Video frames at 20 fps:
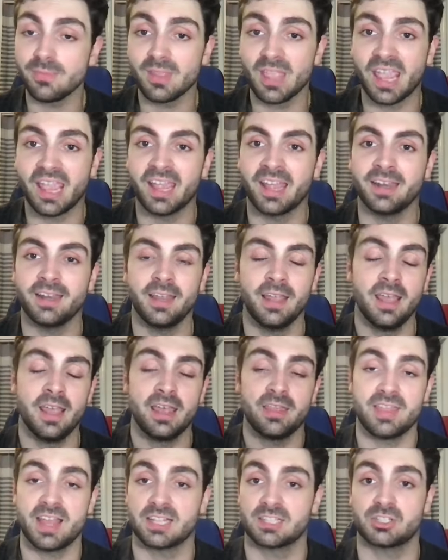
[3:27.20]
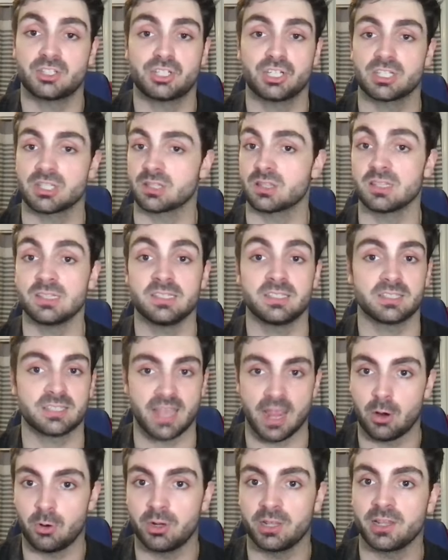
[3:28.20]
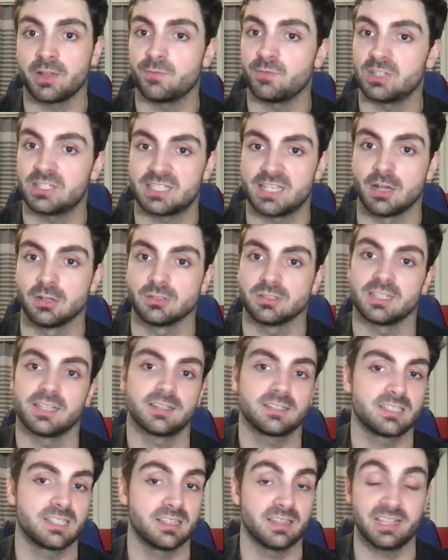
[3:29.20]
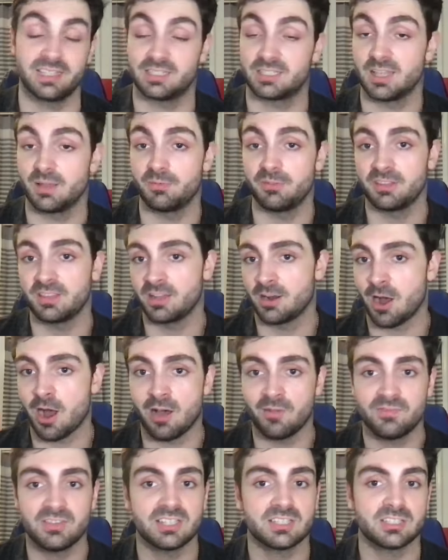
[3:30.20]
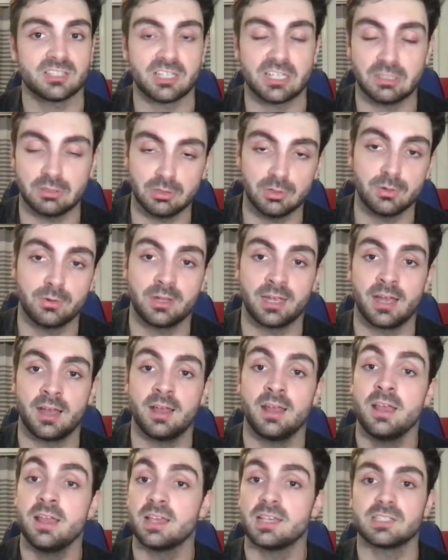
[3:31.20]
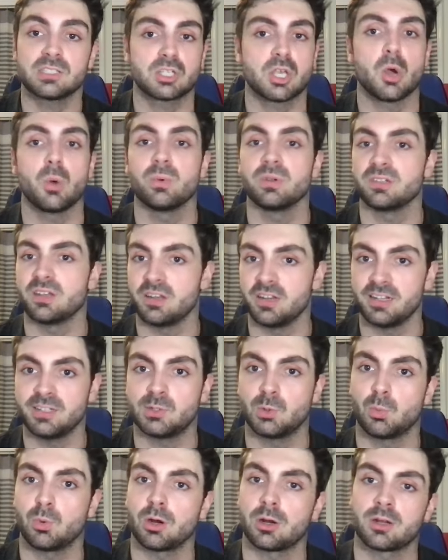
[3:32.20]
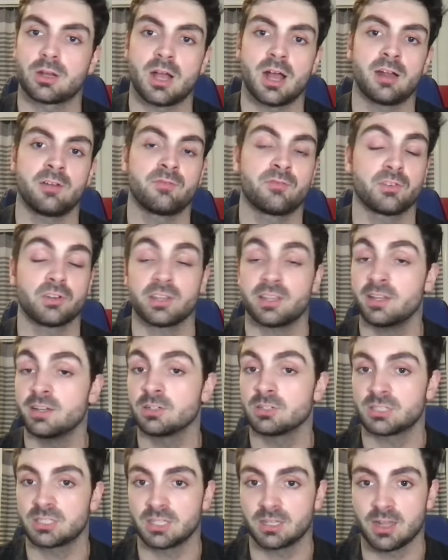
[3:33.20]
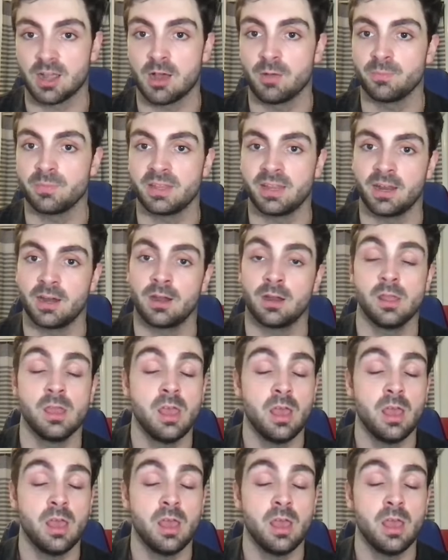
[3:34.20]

And that's just the scouting of the Celtics. And that's something that obviously Luka is going to need to work on for years to come here.